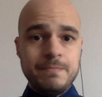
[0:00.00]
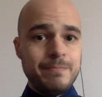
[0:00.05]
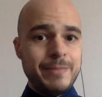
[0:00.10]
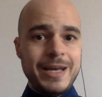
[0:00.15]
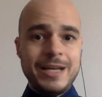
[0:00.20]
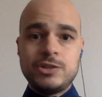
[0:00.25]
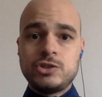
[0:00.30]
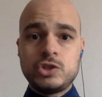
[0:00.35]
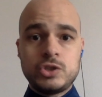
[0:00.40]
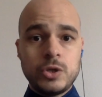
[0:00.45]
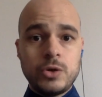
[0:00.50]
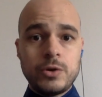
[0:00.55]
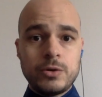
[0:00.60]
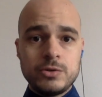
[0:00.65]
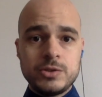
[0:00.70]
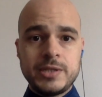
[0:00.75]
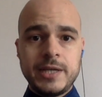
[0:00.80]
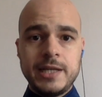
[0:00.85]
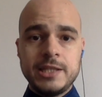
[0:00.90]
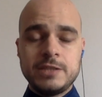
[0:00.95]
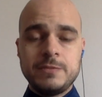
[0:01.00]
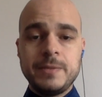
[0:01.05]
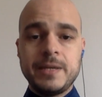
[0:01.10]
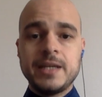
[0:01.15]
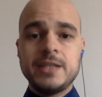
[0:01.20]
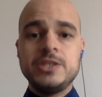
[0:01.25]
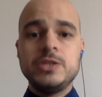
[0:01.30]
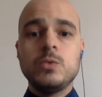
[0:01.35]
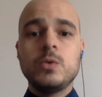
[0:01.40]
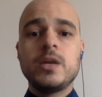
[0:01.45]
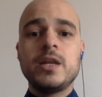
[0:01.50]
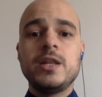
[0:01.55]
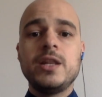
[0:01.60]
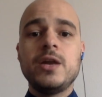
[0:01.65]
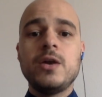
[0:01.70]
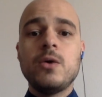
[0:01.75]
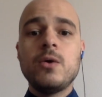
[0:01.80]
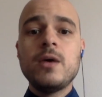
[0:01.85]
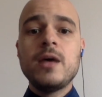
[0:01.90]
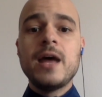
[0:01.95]
Makes total sense because you want to
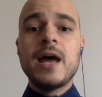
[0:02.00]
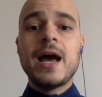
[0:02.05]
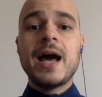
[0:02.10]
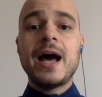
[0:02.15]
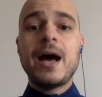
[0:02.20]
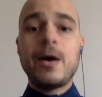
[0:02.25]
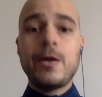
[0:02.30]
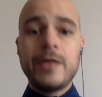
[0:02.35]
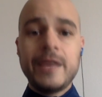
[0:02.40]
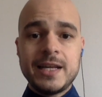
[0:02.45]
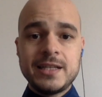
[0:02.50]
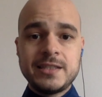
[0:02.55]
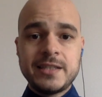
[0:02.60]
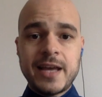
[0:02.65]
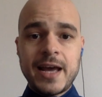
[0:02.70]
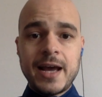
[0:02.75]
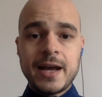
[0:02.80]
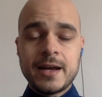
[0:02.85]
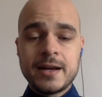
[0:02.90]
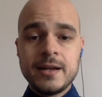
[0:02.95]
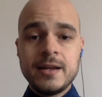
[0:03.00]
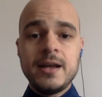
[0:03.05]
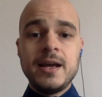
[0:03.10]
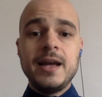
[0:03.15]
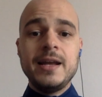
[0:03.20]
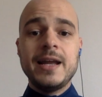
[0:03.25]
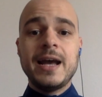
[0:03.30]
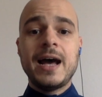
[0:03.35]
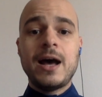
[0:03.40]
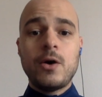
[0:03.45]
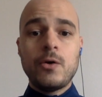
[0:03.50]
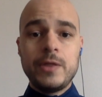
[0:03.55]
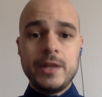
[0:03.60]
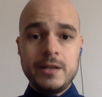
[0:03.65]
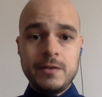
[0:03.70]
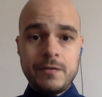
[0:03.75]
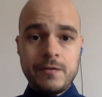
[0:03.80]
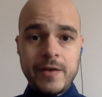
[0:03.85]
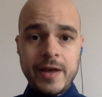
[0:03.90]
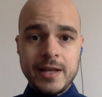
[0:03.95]
know how they attack and how they
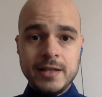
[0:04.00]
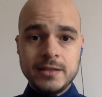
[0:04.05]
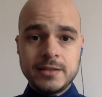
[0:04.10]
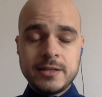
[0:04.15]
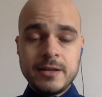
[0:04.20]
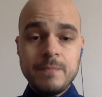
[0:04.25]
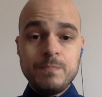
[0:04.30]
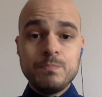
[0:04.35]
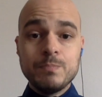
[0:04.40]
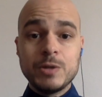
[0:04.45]
defend.